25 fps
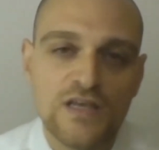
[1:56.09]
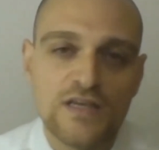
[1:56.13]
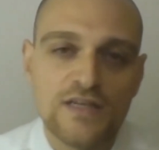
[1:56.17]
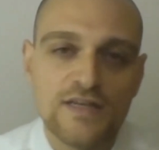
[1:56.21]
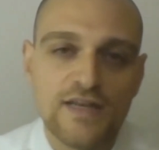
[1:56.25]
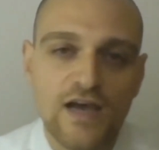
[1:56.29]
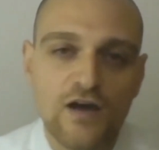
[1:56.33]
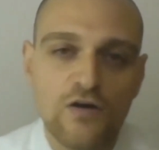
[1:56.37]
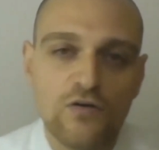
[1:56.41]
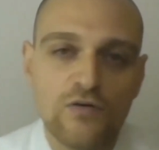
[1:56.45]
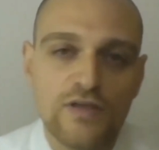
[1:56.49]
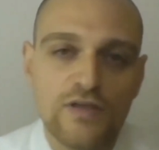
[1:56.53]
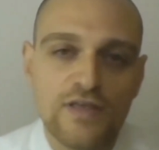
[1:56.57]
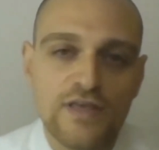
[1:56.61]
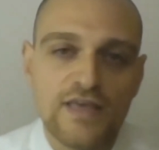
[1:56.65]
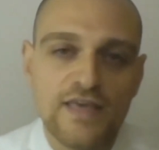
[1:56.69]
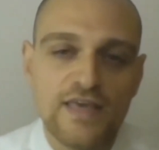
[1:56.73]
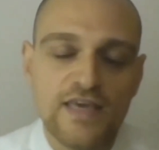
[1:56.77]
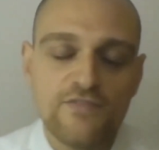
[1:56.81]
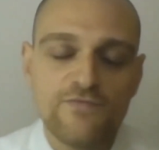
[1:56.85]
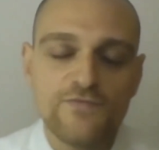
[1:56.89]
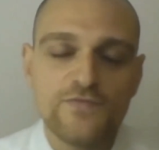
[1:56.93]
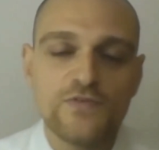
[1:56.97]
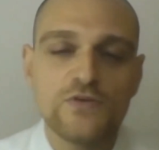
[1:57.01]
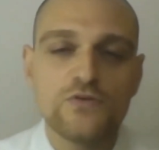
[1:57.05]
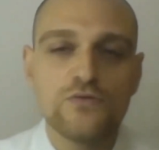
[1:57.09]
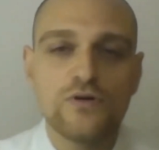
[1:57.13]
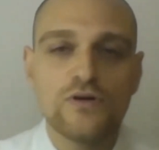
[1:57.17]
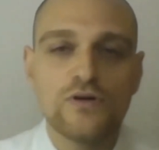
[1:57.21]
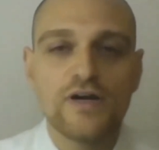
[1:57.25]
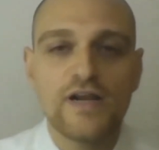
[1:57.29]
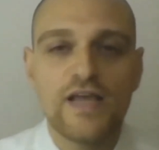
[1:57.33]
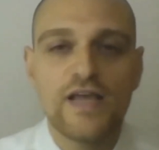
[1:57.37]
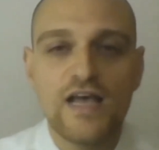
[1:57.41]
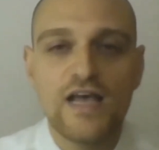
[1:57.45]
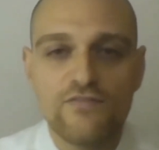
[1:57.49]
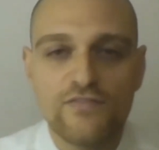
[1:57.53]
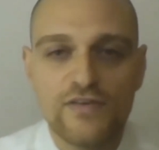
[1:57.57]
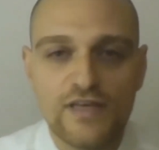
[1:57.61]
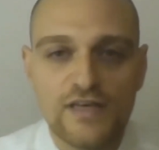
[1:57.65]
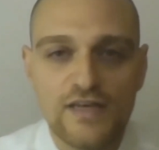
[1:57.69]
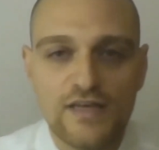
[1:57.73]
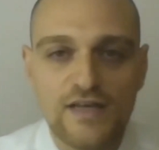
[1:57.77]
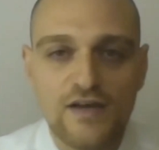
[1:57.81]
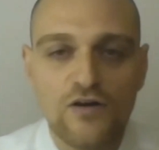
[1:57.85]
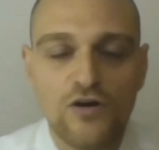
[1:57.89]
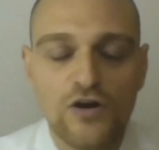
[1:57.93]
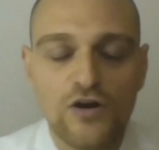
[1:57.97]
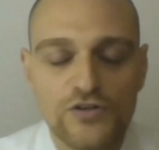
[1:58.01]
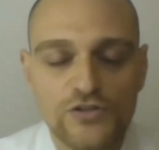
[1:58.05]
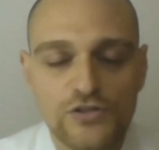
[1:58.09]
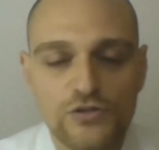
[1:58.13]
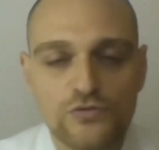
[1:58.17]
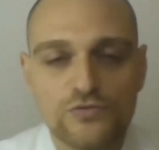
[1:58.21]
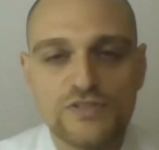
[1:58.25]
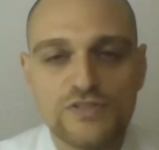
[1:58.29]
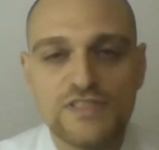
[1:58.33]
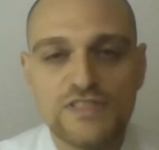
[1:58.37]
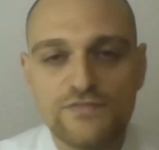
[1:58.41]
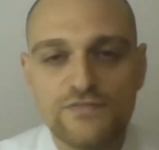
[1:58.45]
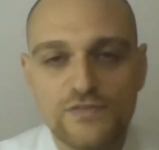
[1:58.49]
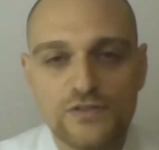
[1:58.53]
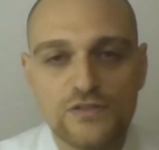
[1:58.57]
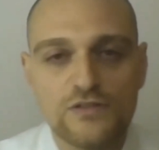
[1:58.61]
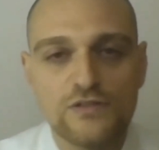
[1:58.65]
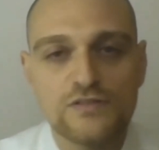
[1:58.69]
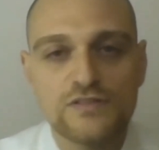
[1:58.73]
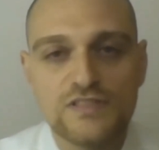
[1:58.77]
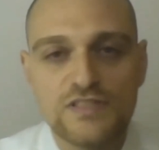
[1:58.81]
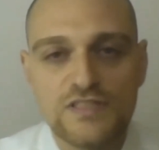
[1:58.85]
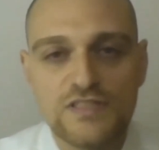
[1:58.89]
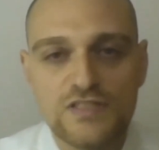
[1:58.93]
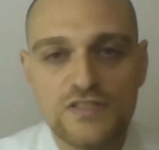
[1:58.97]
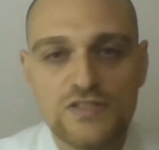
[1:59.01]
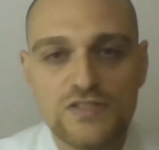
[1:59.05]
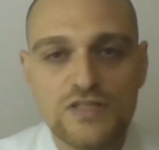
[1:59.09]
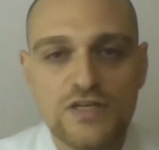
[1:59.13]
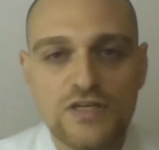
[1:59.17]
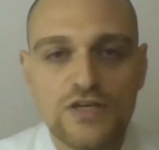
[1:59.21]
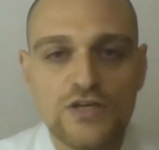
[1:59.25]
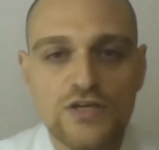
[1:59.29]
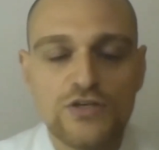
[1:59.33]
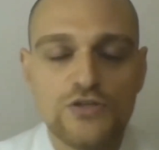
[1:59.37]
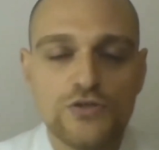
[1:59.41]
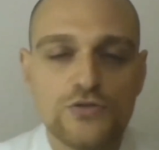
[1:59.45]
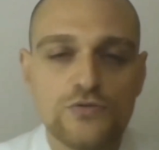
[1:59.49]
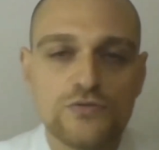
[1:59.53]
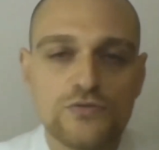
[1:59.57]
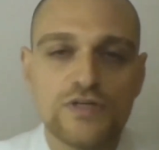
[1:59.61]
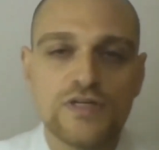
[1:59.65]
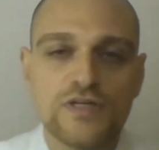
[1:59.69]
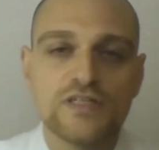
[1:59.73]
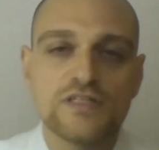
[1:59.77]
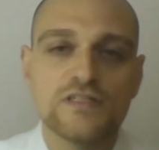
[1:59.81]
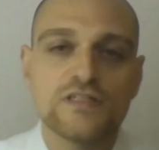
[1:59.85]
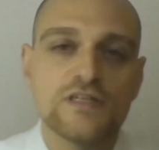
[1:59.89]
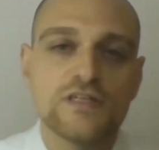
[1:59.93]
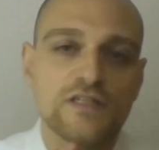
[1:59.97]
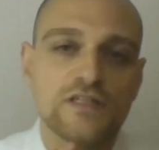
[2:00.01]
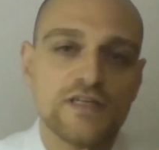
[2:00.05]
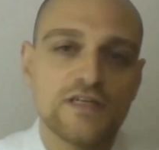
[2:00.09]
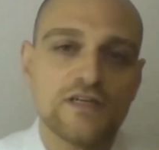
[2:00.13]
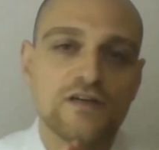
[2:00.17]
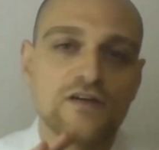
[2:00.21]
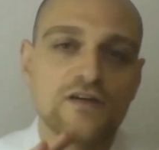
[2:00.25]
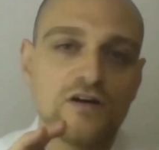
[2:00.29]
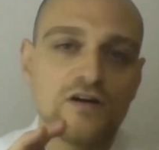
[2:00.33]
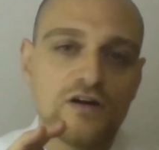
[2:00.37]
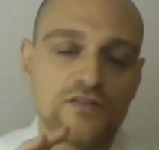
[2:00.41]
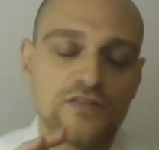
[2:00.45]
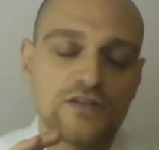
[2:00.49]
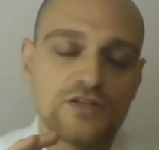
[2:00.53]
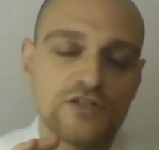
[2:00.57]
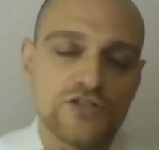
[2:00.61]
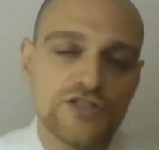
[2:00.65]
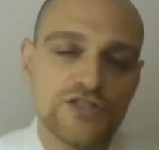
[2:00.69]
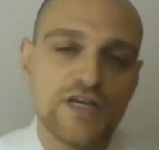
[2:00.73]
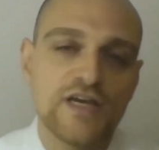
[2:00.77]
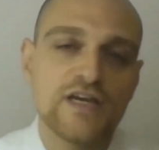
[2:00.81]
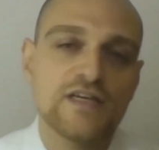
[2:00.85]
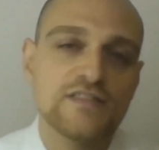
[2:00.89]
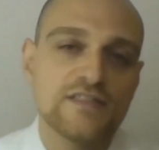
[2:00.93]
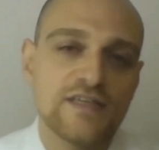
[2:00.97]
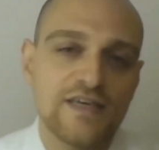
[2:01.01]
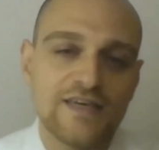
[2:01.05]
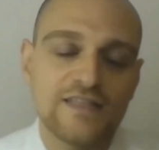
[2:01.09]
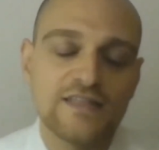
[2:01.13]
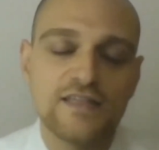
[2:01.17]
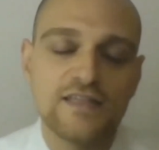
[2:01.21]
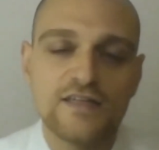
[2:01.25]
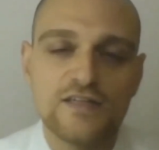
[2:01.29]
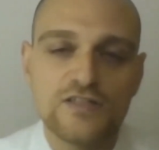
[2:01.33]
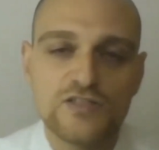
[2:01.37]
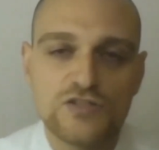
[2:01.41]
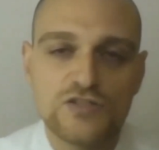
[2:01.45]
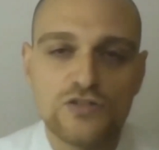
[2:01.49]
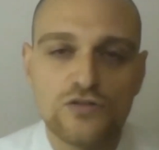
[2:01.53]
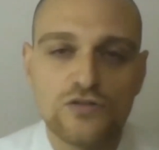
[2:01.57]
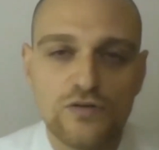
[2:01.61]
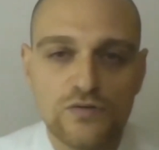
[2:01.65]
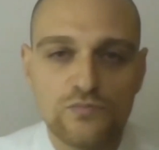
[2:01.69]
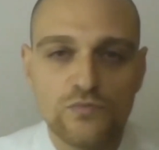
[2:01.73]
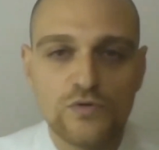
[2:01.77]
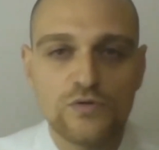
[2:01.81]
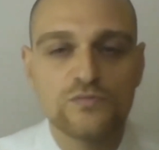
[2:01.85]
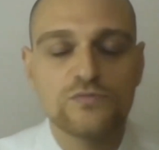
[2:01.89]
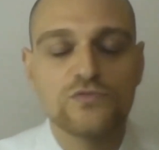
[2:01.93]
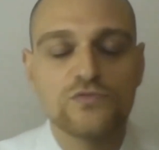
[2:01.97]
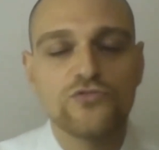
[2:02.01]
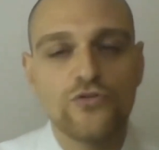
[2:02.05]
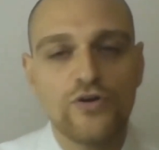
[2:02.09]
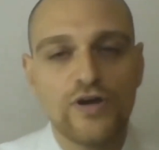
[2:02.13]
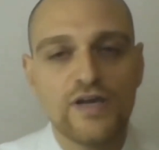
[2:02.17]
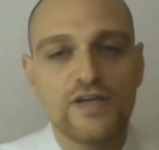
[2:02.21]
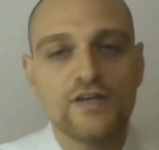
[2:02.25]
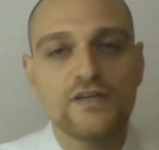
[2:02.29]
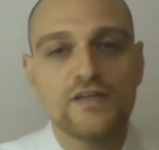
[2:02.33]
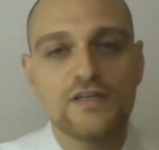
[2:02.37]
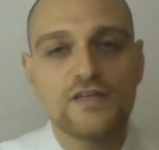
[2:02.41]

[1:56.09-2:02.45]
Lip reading: Now, if you are having audio difficulties, you can click on the chat and let us know, and we'll try to